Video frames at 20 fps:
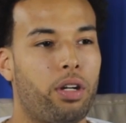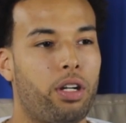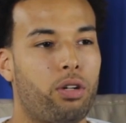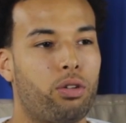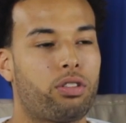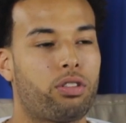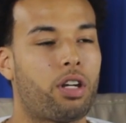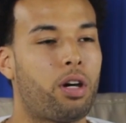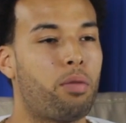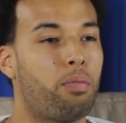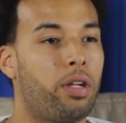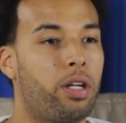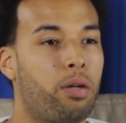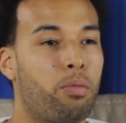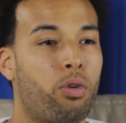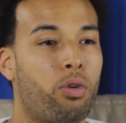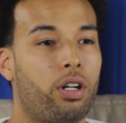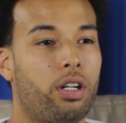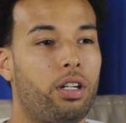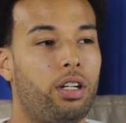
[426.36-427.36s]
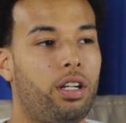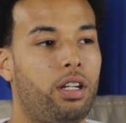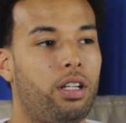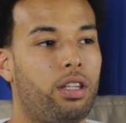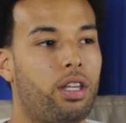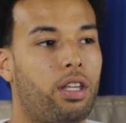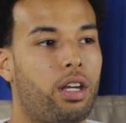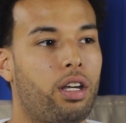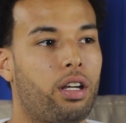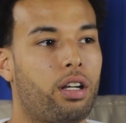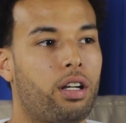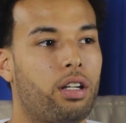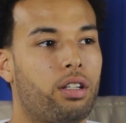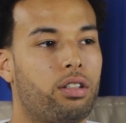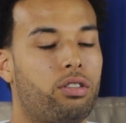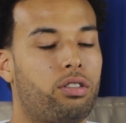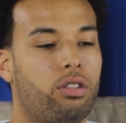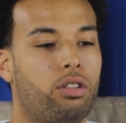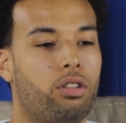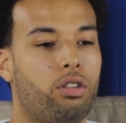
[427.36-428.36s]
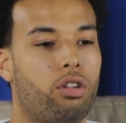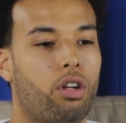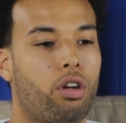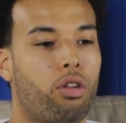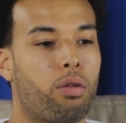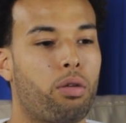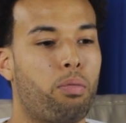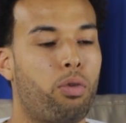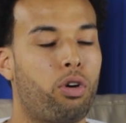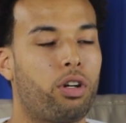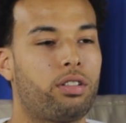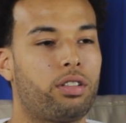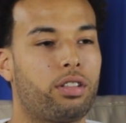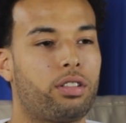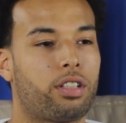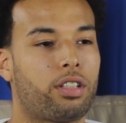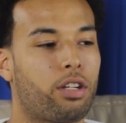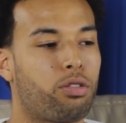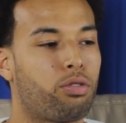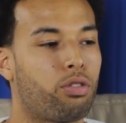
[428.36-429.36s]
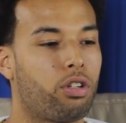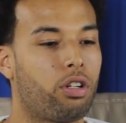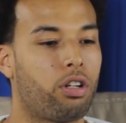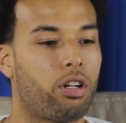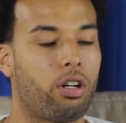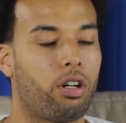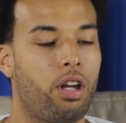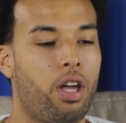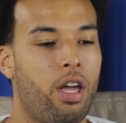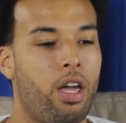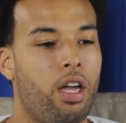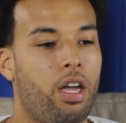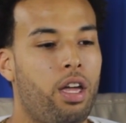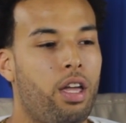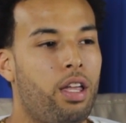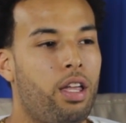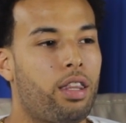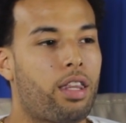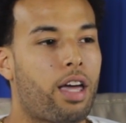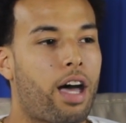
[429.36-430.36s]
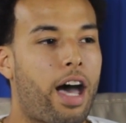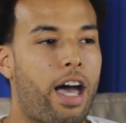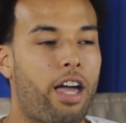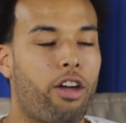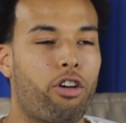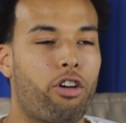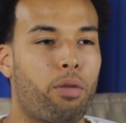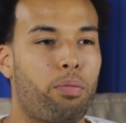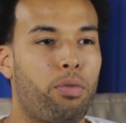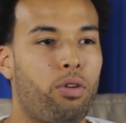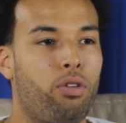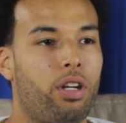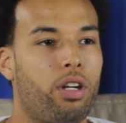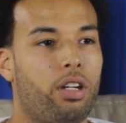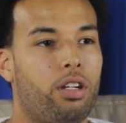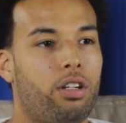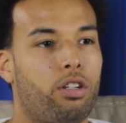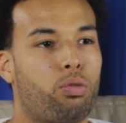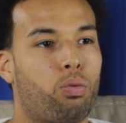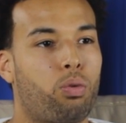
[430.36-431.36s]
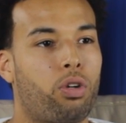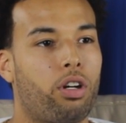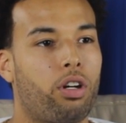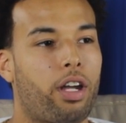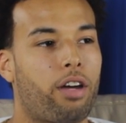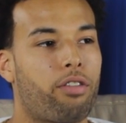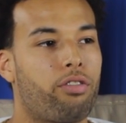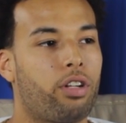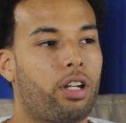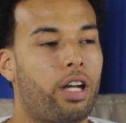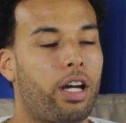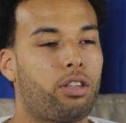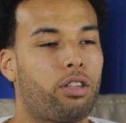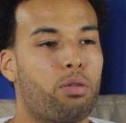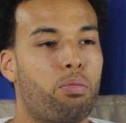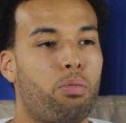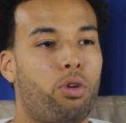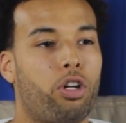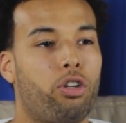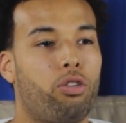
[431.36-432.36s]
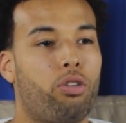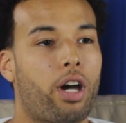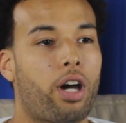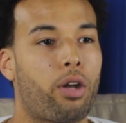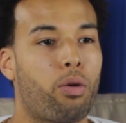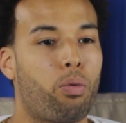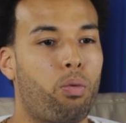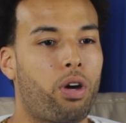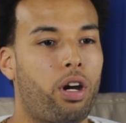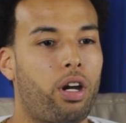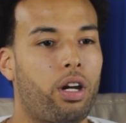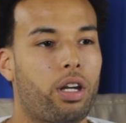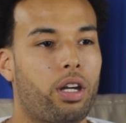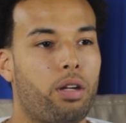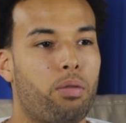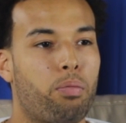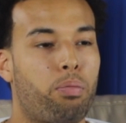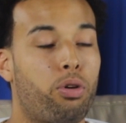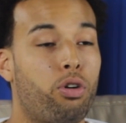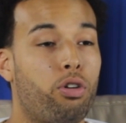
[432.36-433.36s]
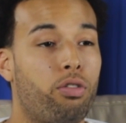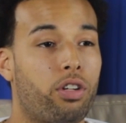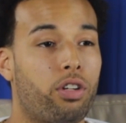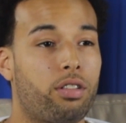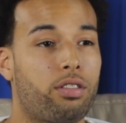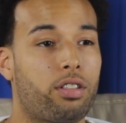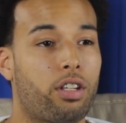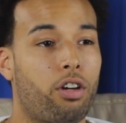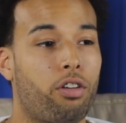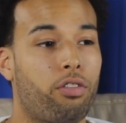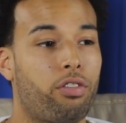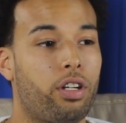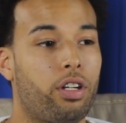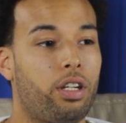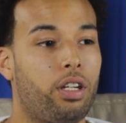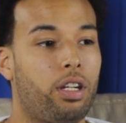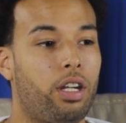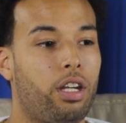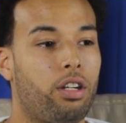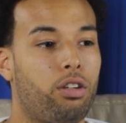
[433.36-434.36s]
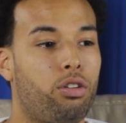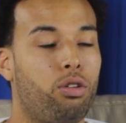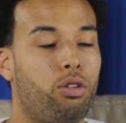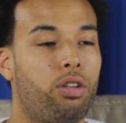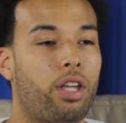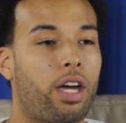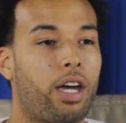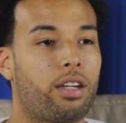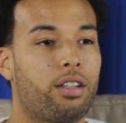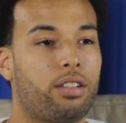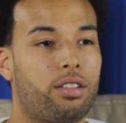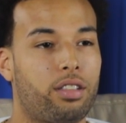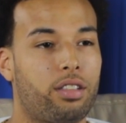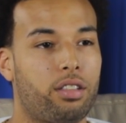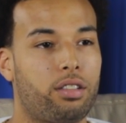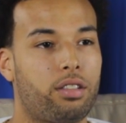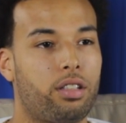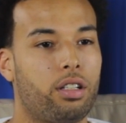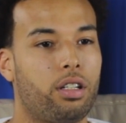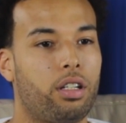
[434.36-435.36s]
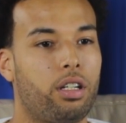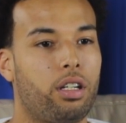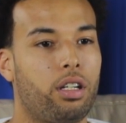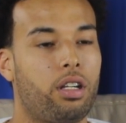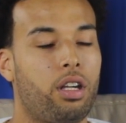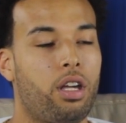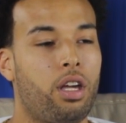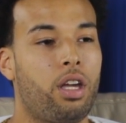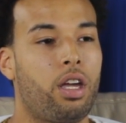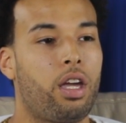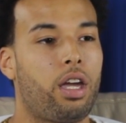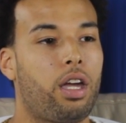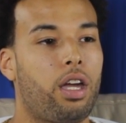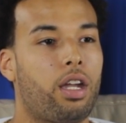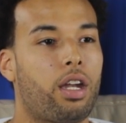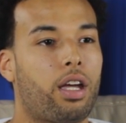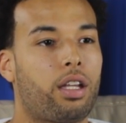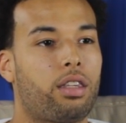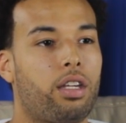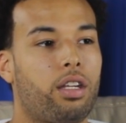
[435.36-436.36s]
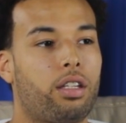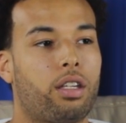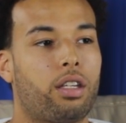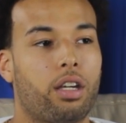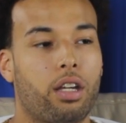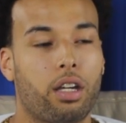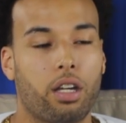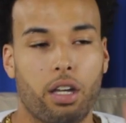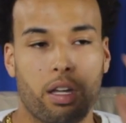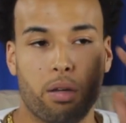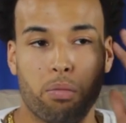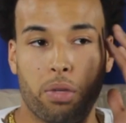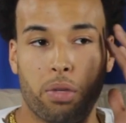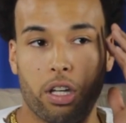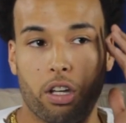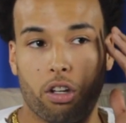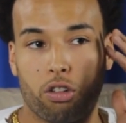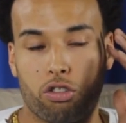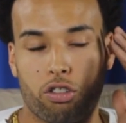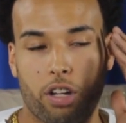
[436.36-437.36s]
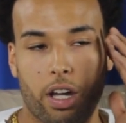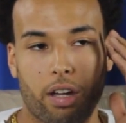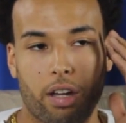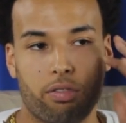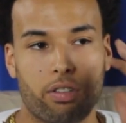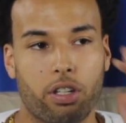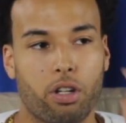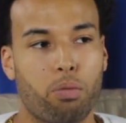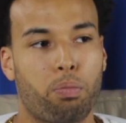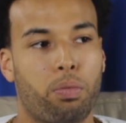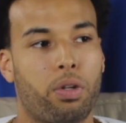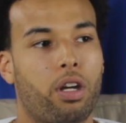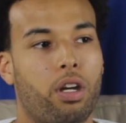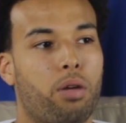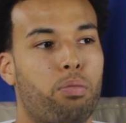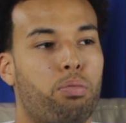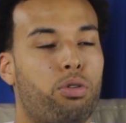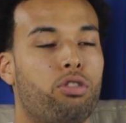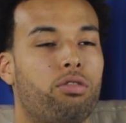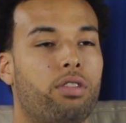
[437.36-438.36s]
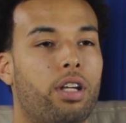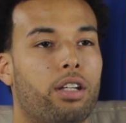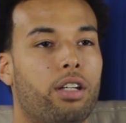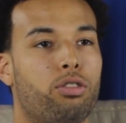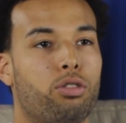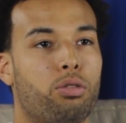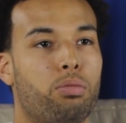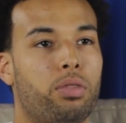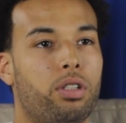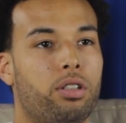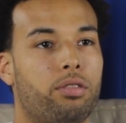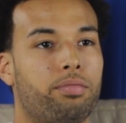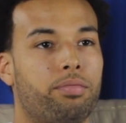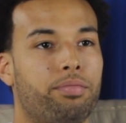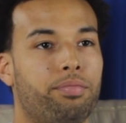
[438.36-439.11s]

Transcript: but it was humbling more than anything because, you know, the more successful or the higher up you get in this world, I feel like the more you got to work and prove yourself and, and do that consistently. And I think the NBL draft helped uh, prove that to me.